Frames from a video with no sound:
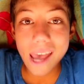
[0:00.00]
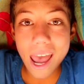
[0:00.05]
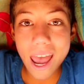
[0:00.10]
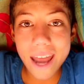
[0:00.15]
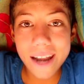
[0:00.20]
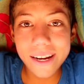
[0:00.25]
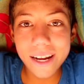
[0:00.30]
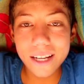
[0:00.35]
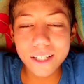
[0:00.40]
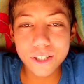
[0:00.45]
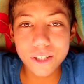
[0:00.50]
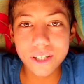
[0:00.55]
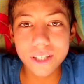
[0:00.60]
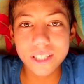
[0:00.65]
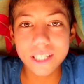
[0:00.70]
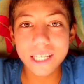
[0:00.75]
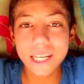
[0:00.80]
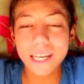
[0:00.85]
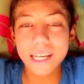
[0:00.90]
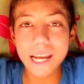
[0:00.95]
And as you can
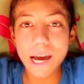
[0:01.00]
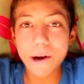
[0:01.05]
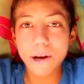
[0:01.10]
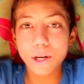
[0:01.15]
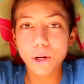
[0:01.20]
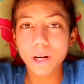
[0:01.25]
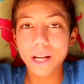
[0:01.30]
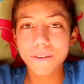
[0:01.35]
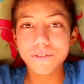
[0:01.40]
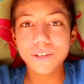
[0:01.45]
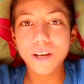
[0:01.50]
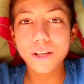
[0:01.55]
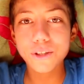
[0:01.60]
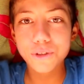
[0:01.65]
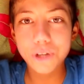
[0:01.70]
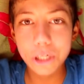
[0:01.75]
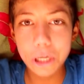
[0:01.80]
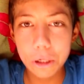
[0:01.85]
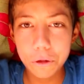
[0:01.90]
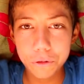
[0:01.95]
see, now I don't have
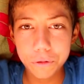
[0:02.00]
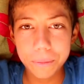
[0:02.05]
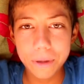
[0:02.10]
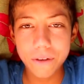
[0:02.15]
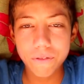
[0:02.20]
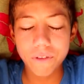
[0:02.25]
sunscreen all over my